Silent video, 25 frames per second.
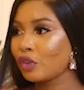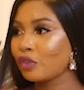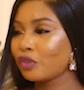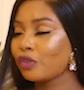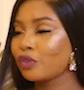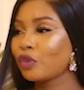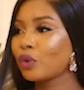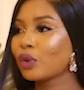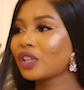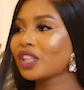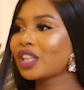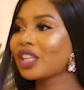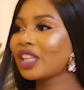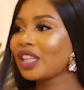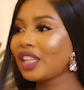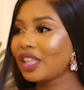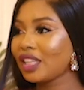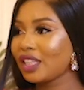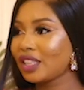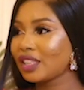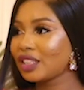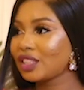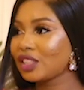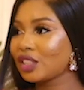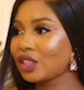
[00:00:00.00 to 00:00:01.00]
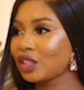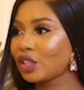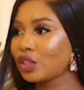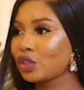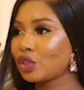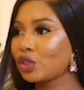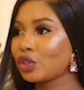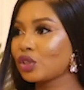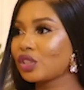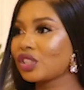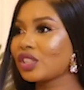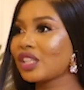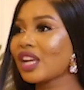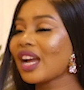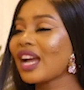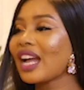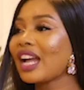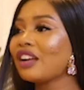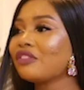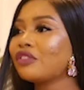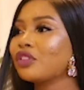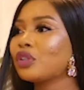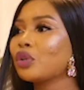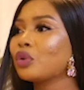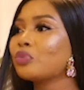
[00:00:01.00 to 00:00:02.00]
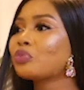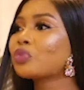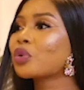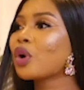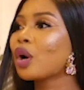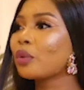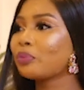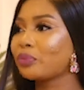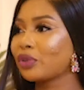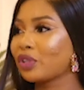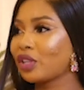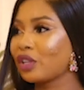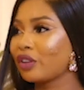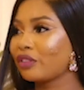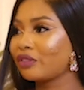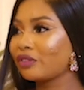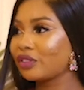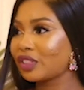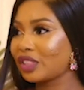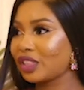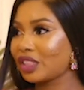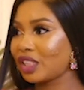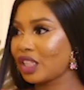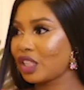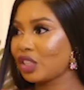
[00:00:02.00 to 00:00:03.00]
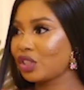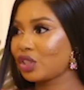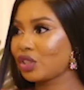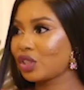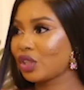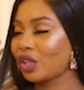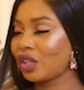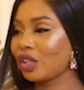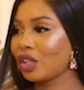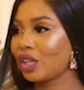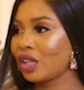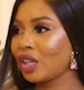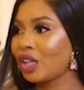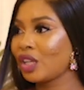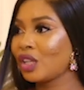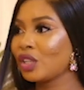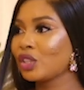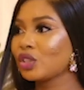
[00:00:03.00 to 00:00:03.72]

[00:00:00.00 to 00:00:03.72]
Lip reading: for kids to start having a proper conversation